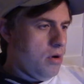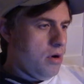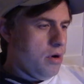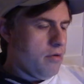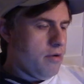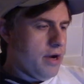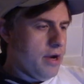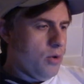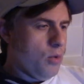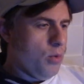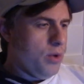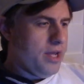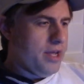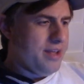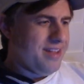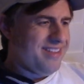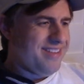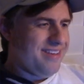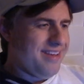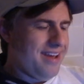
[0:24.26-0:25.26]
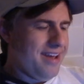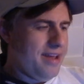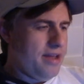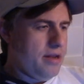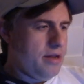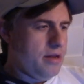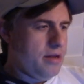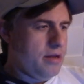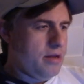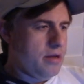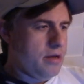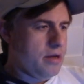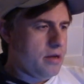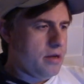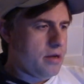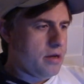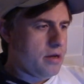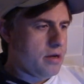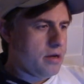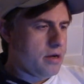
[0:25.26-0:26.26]
All right, week 10
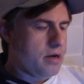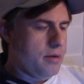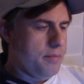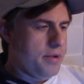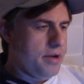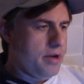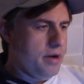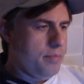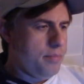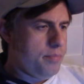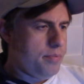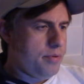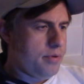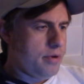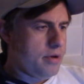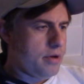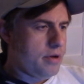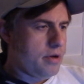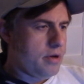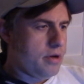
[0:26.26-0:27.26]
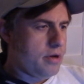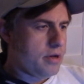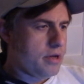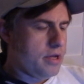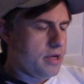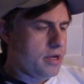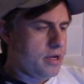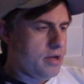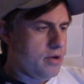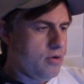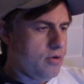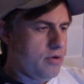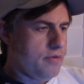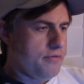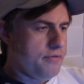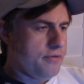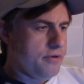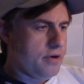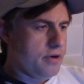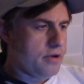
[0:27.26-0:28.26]
uh, coming up, uh, kicking
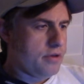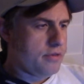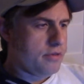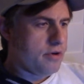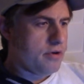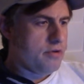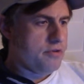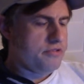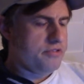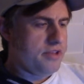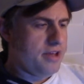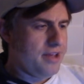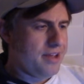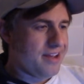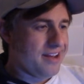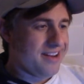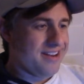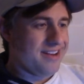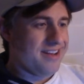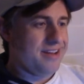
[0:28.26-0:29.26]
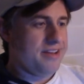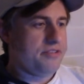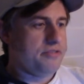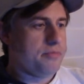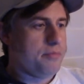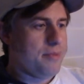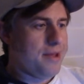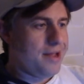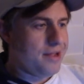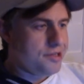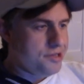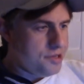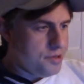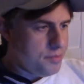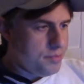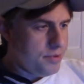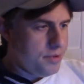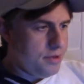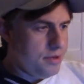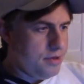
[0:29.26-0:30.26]
off uh, Thursday. Got a nice
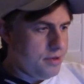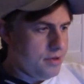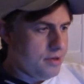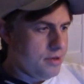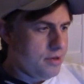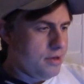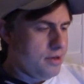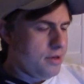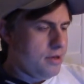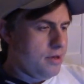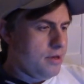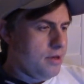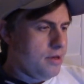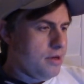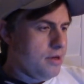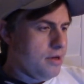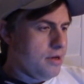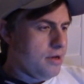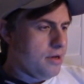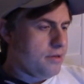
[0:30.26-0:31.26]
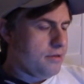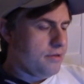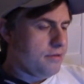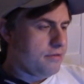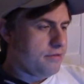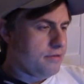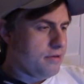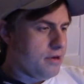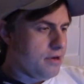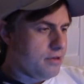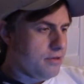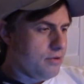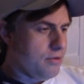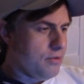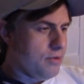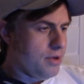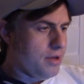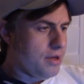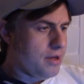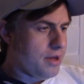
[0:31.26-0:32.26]
matchup here uh, to start the
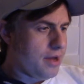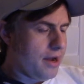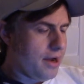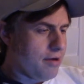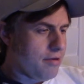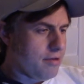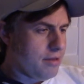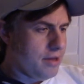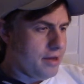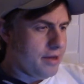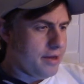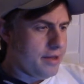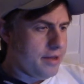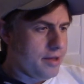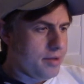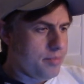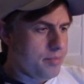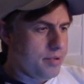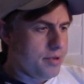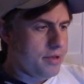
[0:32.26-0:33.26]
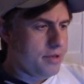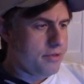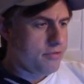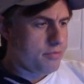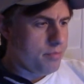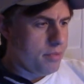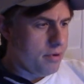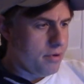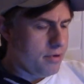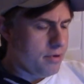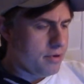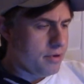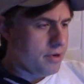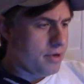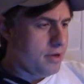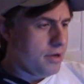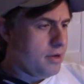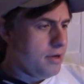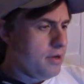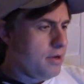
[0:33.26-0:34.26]
week. Carolina at Pittsburgh.
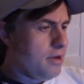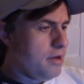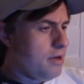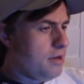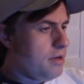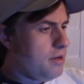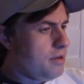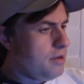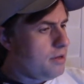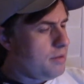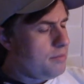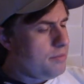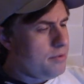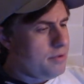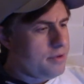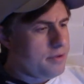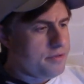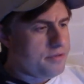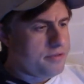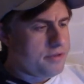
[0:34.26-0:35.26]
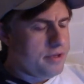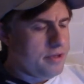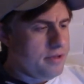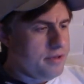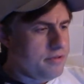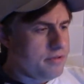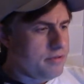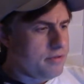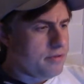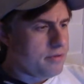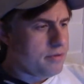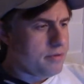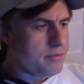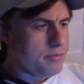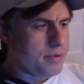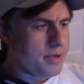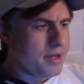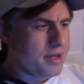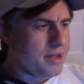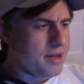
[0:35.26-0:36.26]
Uh, boy, the Steelers are
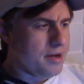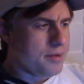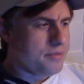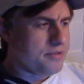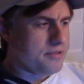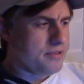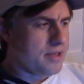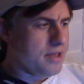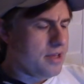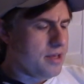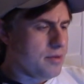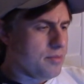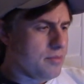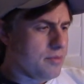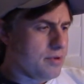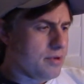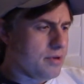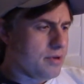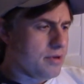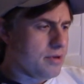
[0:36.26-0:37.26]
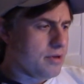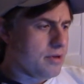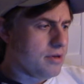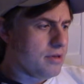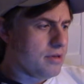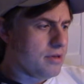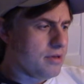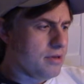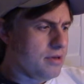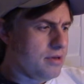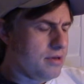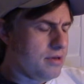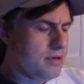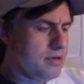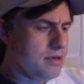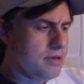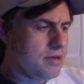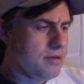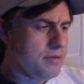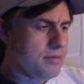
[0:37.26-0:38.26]
picking up steam. Uh, They've
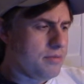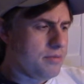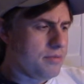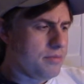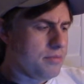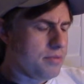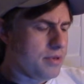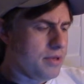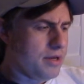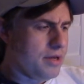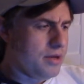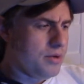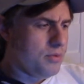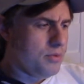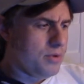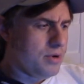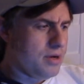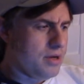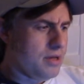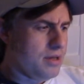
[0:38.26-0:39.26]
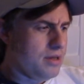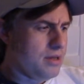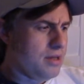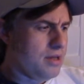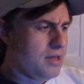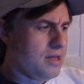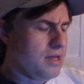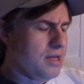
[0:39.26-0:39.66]
uh, been playing well.